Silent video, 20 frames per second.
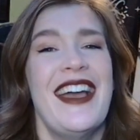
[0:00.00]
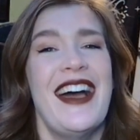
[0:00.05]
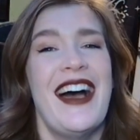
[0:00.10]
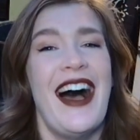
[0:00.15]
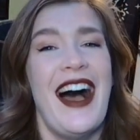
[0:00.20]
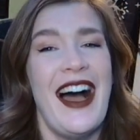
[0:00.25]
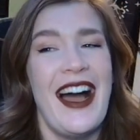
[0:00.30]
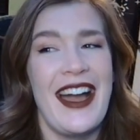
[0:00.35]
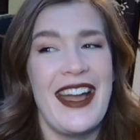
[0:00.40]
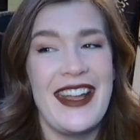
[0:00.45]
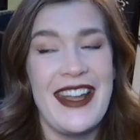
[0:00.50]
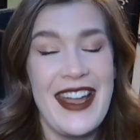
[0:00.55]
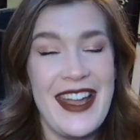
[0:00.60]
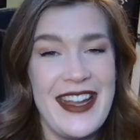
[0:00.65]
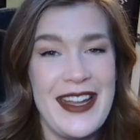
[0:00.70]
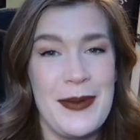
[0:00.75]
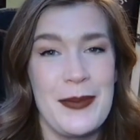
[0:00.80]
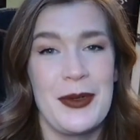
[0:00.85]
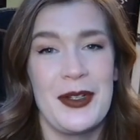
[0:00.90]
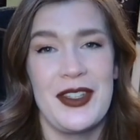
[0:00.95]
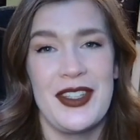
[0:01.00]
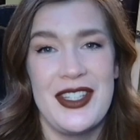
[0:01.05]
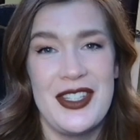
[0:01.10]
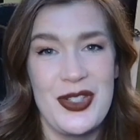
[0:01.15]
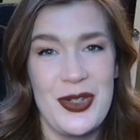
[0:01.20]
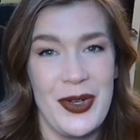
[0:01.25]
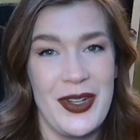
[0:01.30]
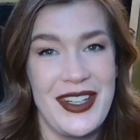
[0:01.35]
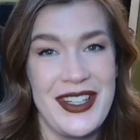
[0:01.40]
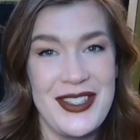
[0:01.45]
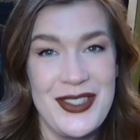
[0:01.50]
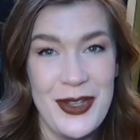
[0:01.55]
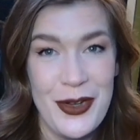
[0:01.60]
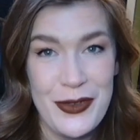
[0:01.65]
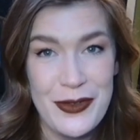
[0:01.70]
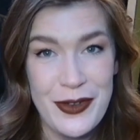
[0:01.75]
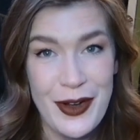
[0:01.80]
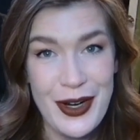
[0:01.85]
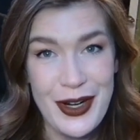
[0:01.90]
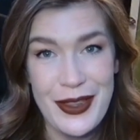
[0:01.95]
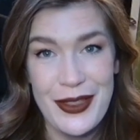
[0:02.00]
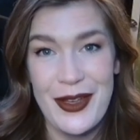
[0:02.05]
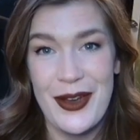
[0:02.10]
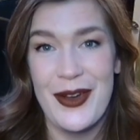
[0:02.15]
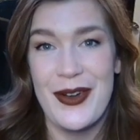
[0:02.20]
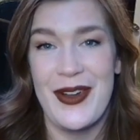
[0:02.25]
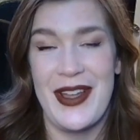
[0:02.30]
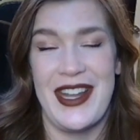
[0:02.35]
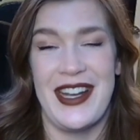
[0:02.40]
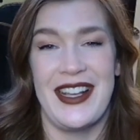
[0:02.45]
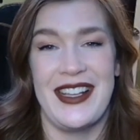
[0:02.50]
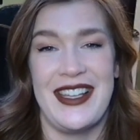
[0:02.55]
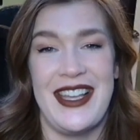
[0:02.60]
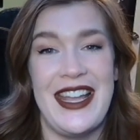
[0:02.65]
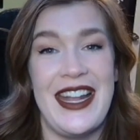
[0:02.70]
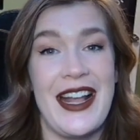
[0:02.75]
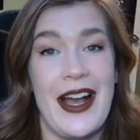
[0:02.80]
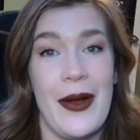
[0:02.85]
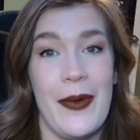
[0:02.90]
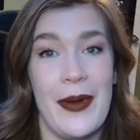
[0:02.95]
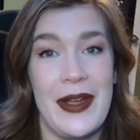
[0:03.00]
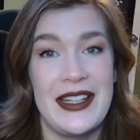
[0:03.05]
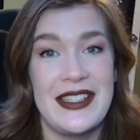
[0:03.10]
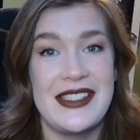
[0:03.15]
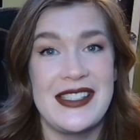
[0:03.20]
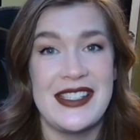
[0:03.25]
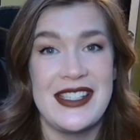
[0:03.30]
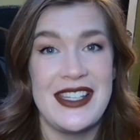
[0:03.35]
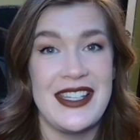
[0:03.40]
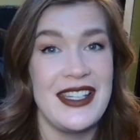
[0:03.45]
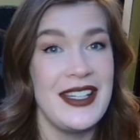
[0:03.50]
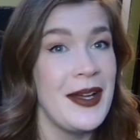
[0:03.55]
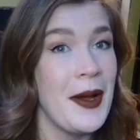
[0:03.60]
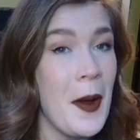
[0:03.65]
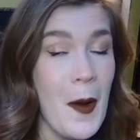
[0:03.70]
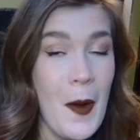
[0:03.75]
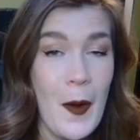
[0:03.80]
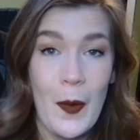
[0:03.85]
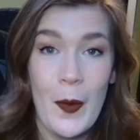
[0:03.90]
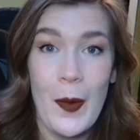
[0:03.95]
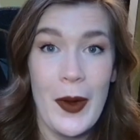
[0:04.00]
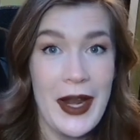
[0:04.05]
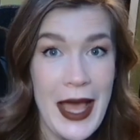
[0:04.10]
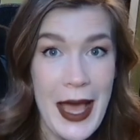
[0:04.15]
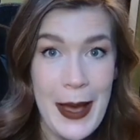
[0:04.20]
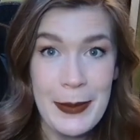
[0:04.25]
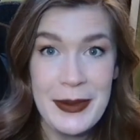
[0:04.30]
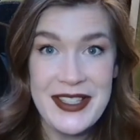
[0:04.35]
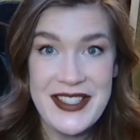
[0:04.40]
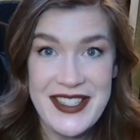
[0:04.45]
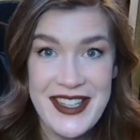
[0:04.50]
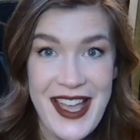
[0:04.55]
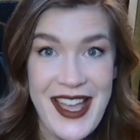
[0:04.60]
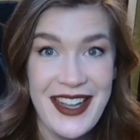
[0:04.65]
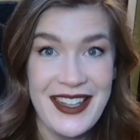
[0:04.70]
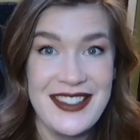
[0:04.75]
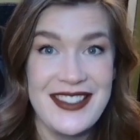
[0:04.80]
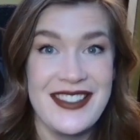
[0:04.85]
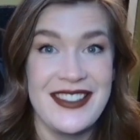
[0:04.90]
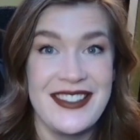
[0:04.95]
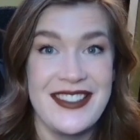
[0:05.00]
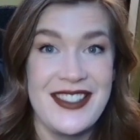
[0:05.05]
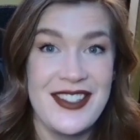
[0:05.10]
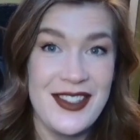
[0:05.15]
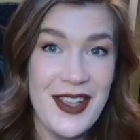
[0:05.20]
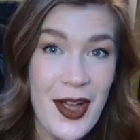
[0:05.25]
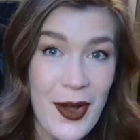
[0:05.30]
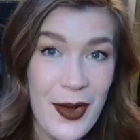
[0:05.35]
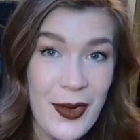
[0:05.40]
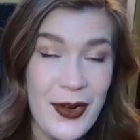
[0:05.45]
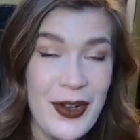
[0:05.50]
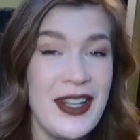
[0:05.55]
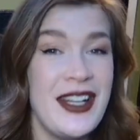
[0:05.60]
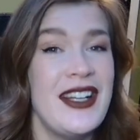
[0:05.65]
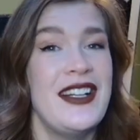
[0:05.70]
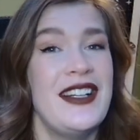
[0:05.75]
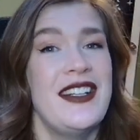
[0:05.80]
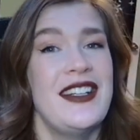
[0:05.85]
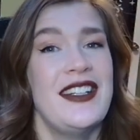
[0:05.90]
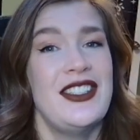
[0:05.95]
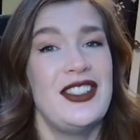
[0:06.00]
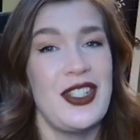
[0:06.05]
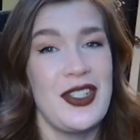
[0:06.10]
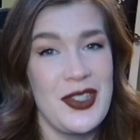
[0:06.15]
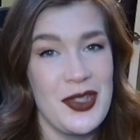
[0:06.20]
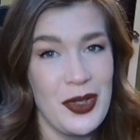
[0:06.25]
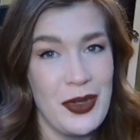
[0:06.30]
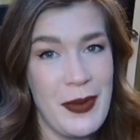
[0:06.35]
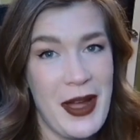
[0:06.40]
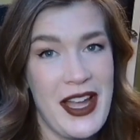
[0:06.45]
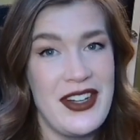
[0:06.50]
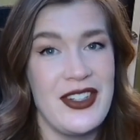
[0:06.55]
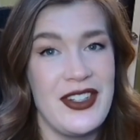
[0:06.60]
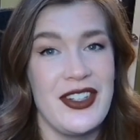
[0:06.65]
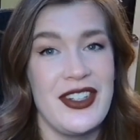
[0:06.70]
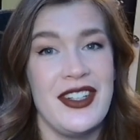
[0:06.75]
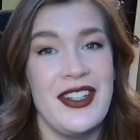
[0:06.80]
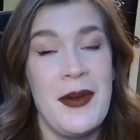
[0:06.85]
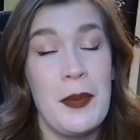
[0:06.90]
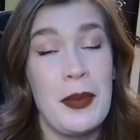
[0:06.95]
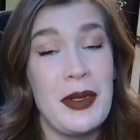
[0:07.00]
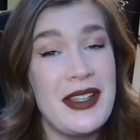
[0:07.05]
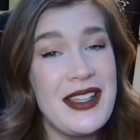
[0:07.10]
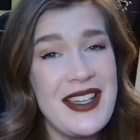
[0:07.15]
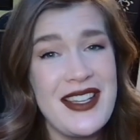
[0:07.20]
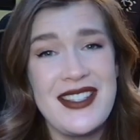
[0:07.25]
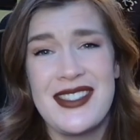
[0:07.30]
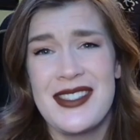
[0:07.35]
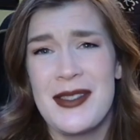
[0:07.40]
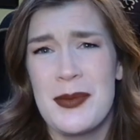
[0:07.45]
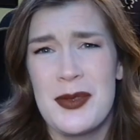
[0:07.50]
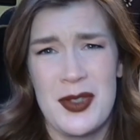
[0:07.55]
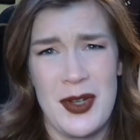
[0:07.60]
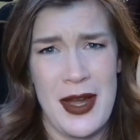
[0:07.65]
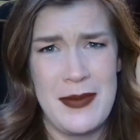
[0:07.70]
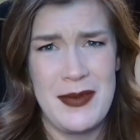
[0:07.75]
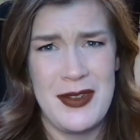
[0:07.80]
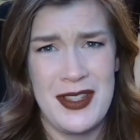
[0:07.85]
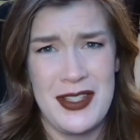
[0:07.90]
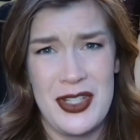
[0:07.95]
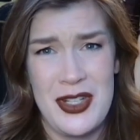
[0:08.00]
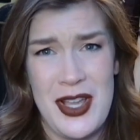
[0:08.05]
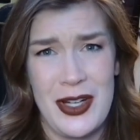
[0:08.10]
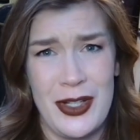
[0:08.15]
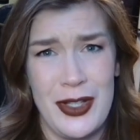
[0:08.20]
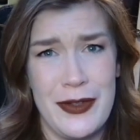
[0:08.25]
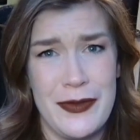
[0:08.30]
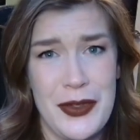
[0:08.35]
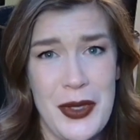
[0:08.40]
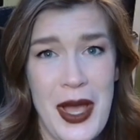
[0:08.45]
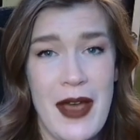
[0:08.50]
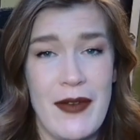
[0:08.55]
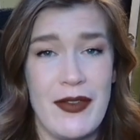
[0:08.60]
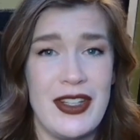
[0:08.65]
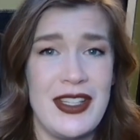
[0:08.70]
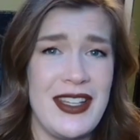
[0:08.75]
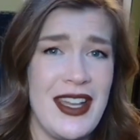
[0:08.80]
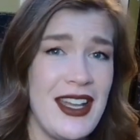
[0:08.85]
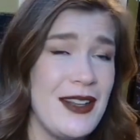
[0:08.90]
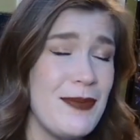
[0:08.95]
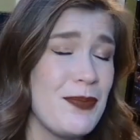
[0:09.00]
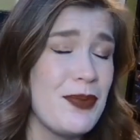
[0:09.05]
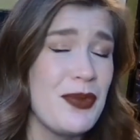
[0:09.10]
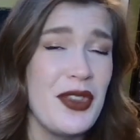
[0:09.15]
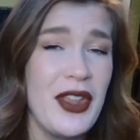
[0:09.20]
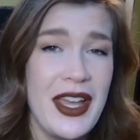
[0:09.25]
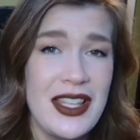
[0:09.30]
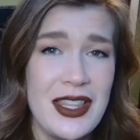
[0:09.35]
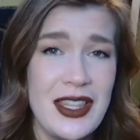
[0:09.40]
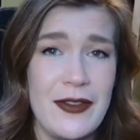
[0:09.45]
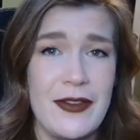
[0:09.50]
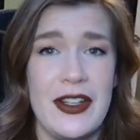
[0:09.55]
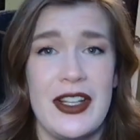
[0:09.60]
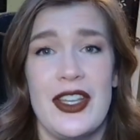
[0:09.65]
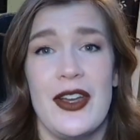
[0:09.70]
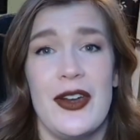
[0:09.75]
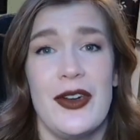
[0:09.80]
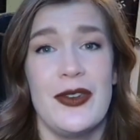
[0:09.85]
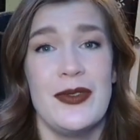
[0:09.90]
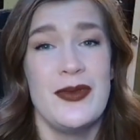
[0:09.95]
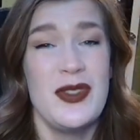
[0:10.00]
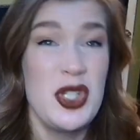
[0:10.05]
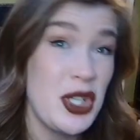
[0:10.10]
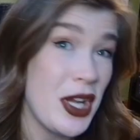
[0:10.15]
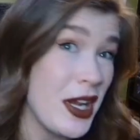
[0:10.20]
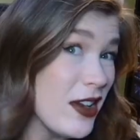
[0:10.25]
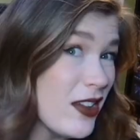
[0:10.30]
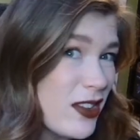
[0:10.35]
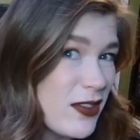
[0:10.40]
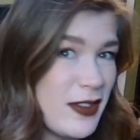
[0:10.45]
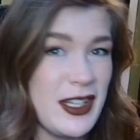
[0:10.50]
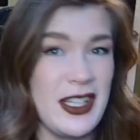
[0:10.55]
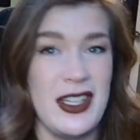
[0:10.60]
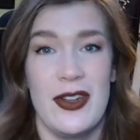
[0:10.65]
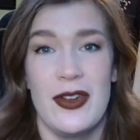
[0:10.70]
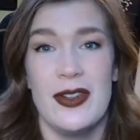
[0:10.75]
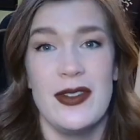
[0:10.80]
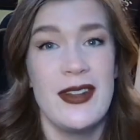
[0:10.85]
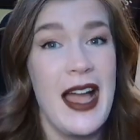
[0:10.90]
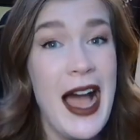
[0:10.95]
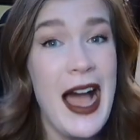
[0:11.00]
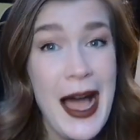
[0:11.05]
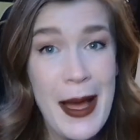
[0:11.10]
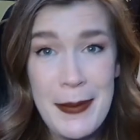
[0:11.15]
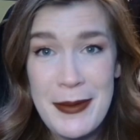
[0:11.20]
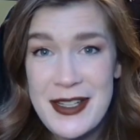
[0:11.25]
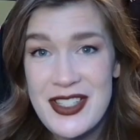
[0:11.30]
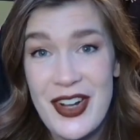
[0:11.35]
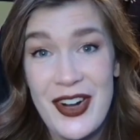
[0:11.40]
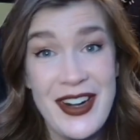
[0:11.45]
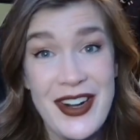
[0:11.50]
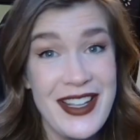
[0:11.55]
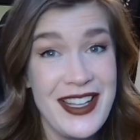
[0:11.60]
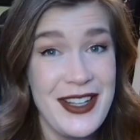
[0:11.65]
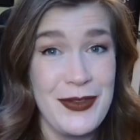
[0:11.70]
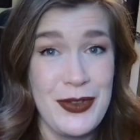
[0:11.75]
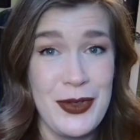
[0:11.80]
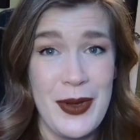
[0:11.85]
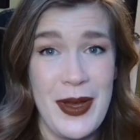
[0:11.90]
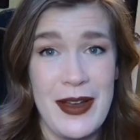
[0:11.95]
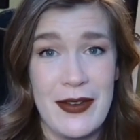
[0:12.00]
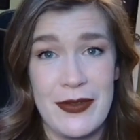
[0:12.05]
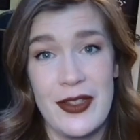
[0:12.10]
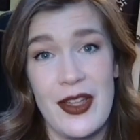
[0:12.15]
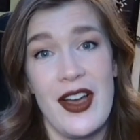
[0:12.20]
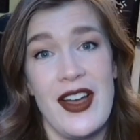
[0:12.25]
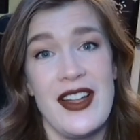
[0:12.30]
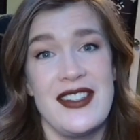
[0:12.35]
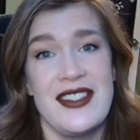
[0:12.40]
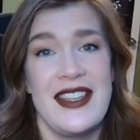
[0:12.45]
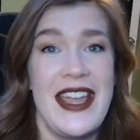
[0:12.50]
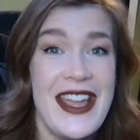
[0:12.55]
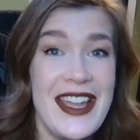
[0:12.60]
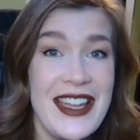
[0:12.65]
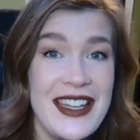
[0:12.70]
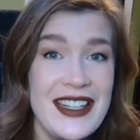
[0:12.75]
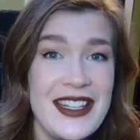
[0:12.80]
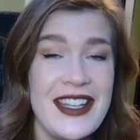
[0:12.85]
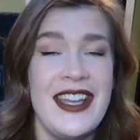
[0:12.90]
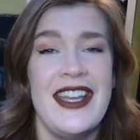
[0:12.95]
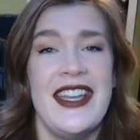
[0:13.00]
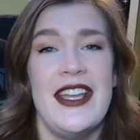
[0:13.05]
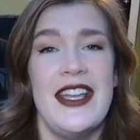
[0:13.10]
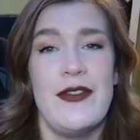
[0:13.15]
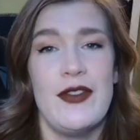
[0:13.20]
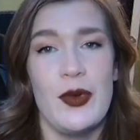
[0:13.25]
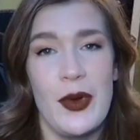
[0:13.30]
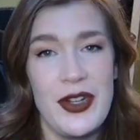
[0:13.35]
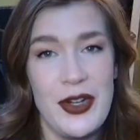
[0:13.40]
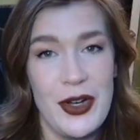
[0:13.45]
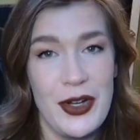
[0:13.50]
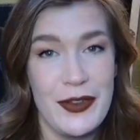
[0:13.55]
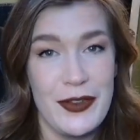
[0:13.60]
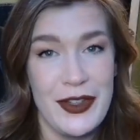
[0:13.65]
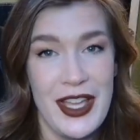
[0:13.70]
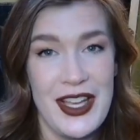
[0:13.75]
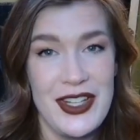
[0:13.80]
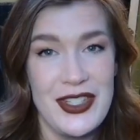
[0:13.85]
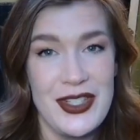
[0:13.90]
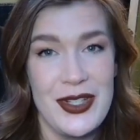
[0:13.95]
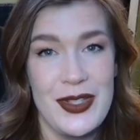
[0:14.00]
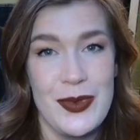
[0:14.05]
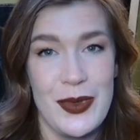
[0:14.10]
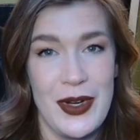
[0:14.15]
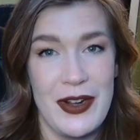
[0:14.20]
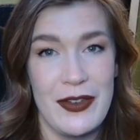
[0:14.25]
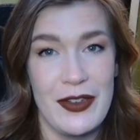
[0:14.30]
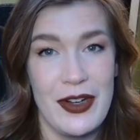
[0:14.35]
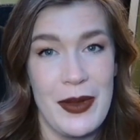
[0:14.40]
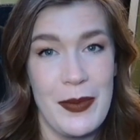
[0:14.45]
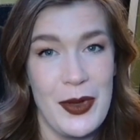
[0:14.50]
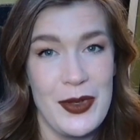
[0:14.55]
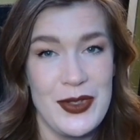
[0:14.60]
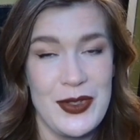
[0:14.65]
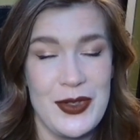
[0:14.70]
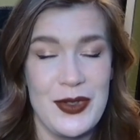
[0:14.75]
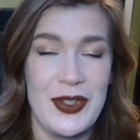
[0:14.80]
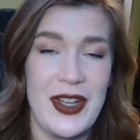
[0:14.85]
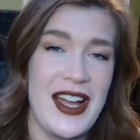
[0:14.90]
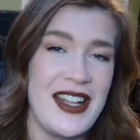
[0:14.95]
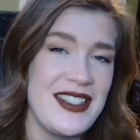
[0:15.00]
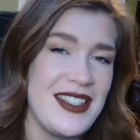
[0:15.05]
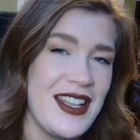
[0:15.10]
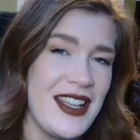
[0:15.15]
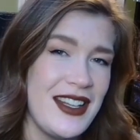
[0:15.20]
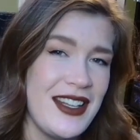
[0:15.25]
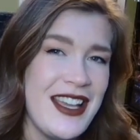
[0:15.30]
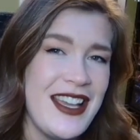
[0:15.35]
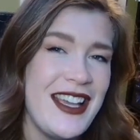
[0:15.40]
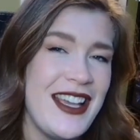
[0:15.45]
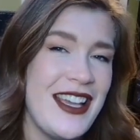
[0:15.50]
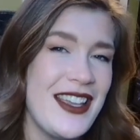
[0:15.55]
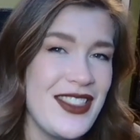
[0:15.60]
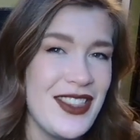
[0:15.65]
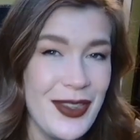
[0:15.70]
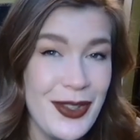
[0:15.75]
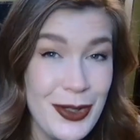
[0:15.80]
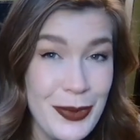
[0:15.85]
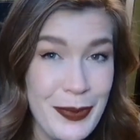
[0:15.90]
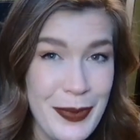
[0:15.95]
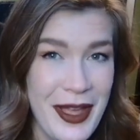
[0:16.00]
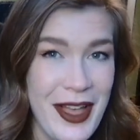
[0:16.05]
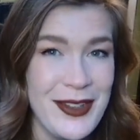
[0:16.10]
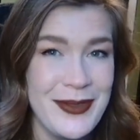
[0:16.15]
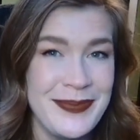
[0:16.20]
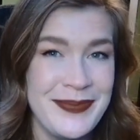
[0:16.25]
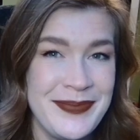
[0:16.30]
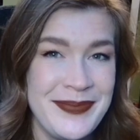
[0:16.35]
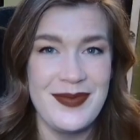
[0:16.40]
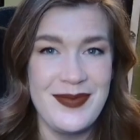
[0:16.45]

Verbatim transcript: I am really enjoying it so far though, and I cannot wait to see what happens next. So, just a reminder, please subscribe to the channel if you haven't yet, like the video, share the video, comment on it if you have thoughts, and if you want notifications whenever I post new content, hit the little bell.